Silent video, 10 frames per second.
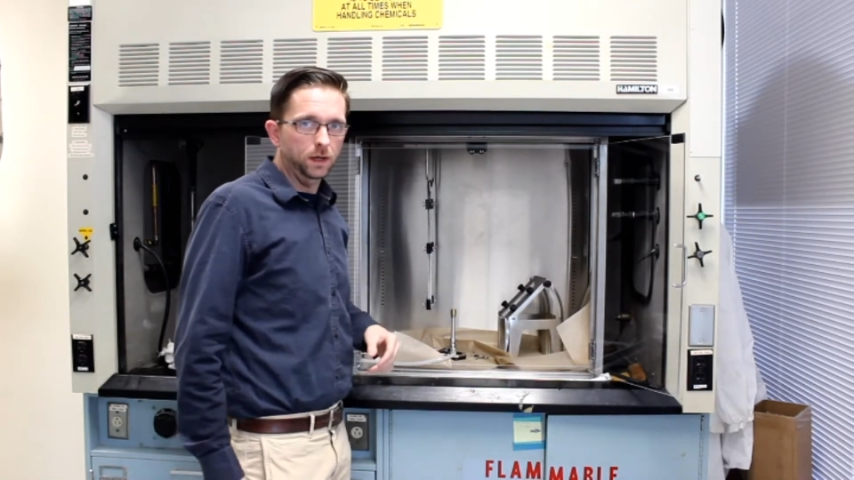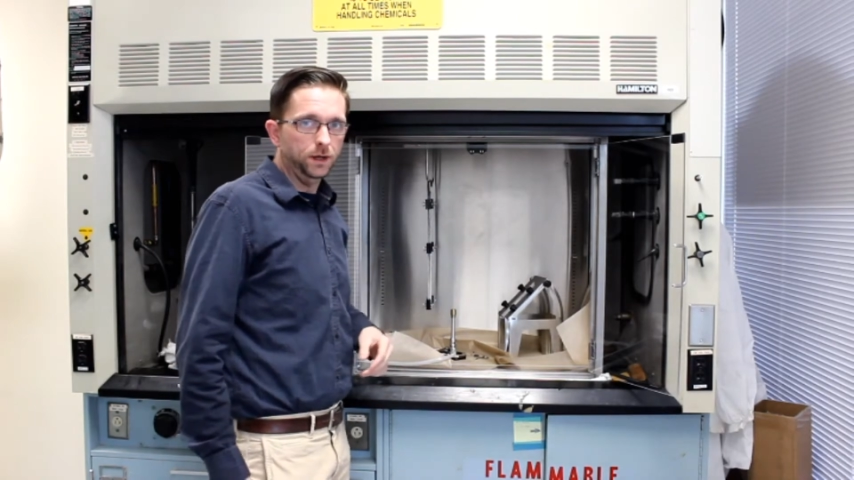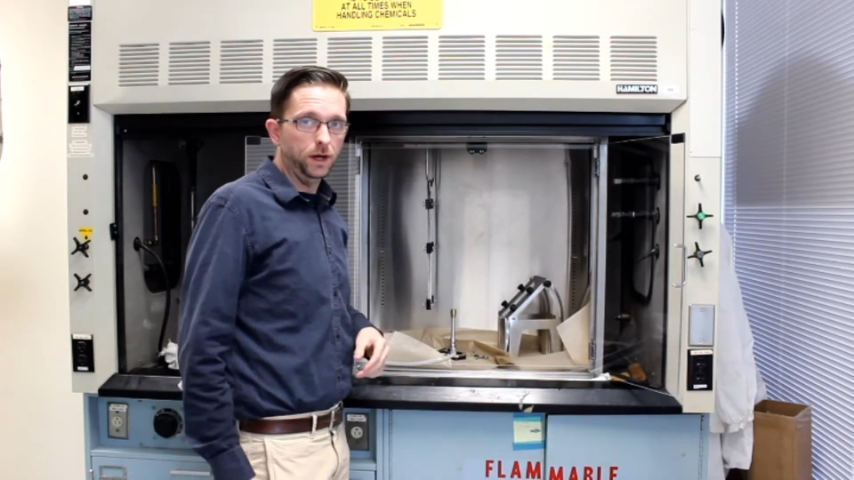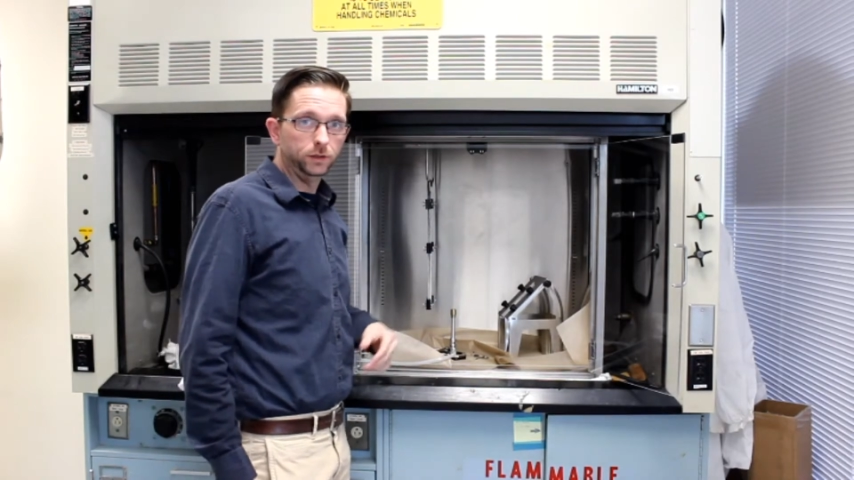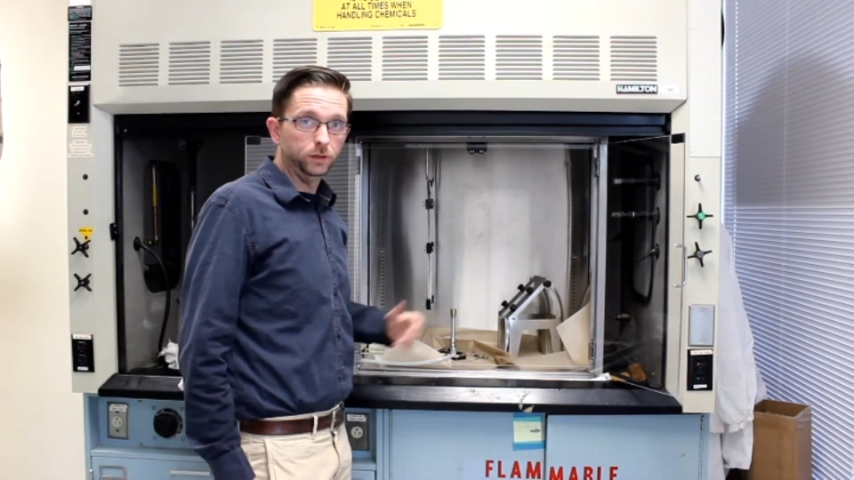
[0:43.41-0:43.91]

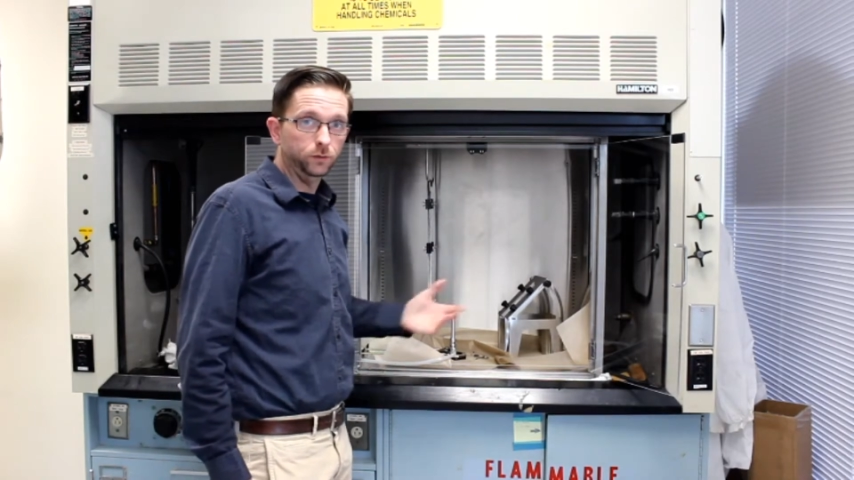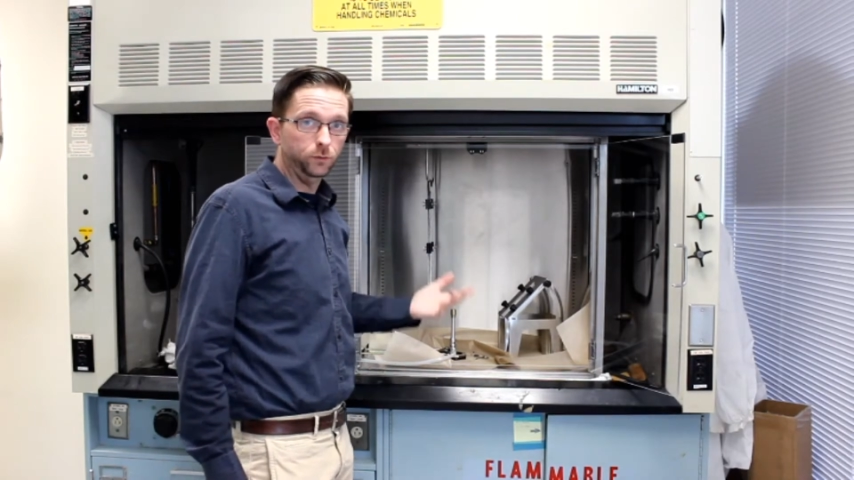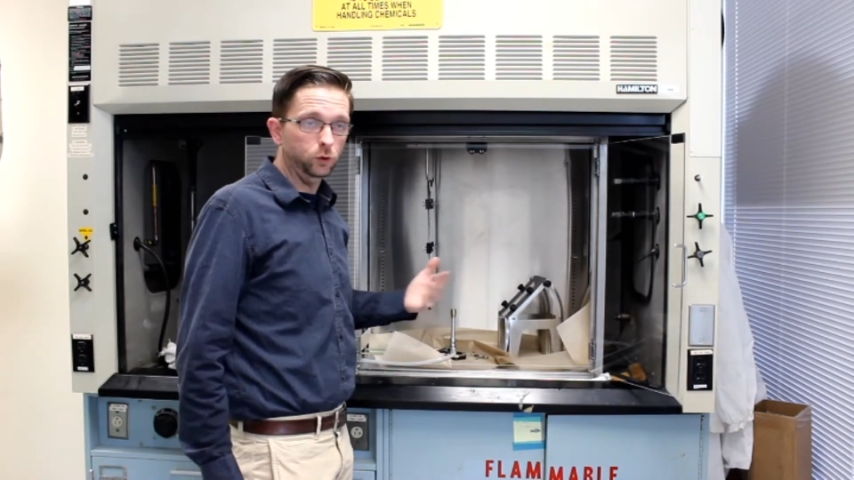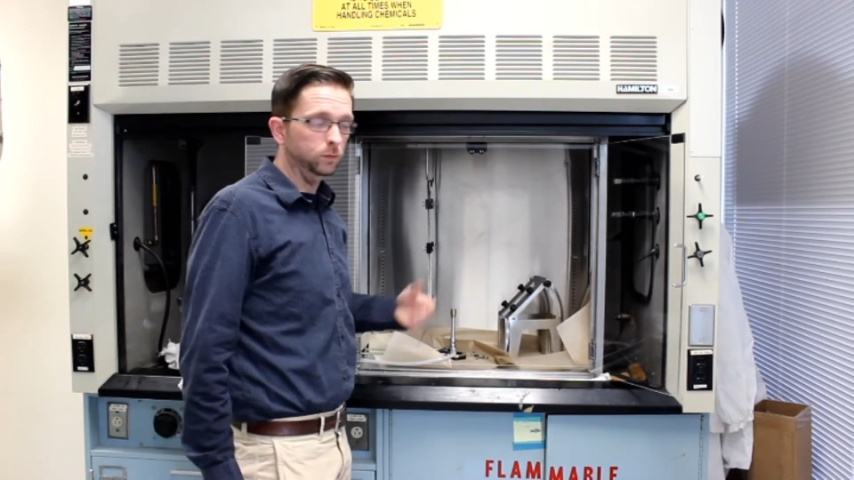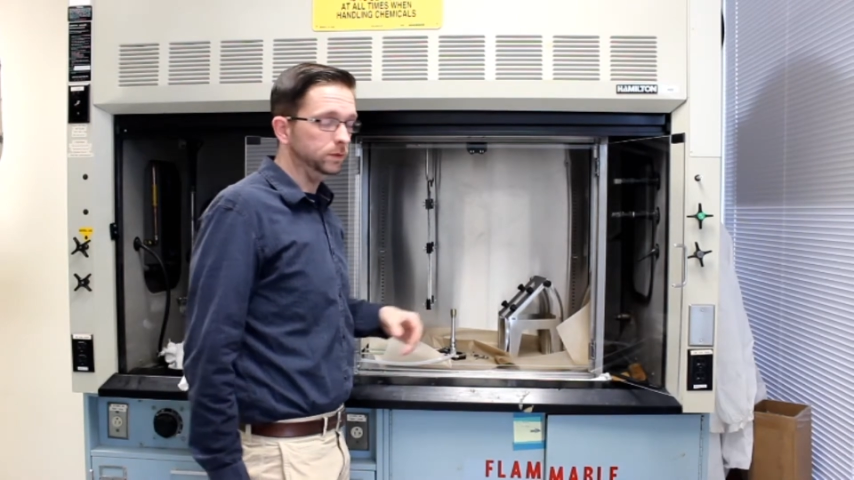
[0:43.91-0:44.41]
noxious
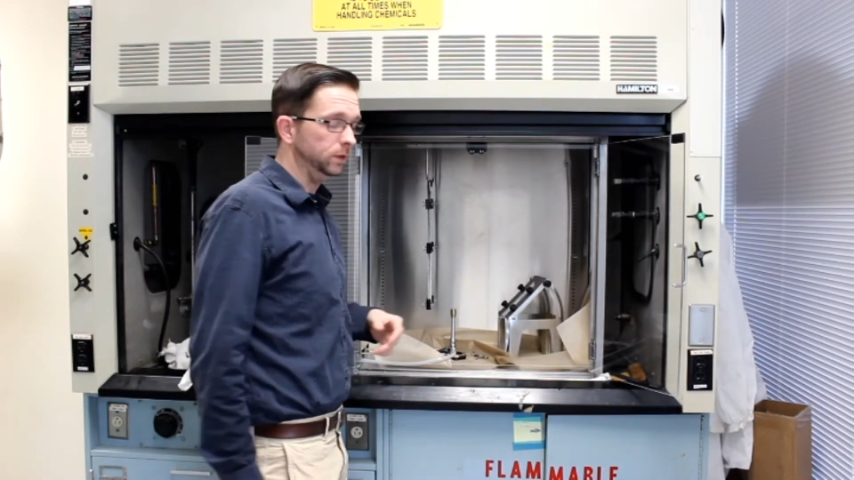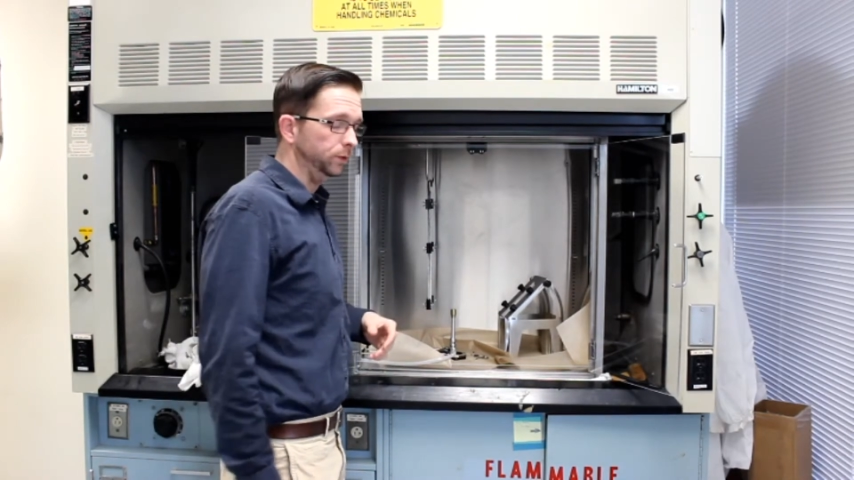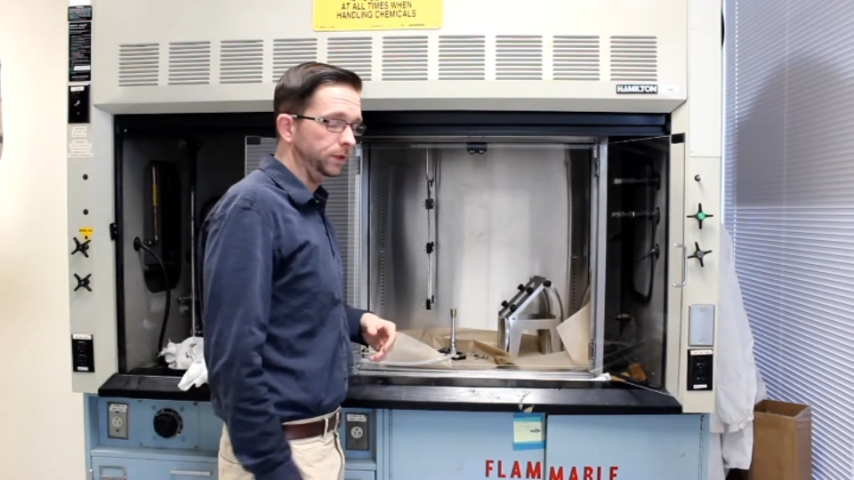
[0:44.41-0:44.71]
fumes that we